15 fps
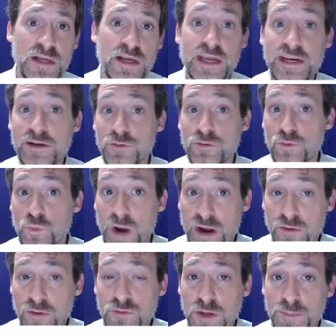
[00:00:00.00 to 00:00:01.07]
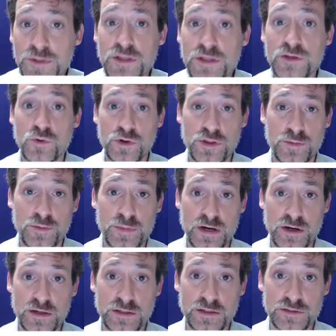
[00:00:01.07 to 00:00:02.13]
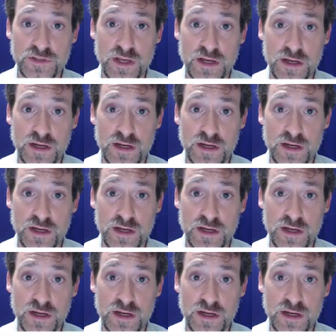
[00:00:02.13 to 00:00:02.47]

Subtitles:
and it wound up in the North American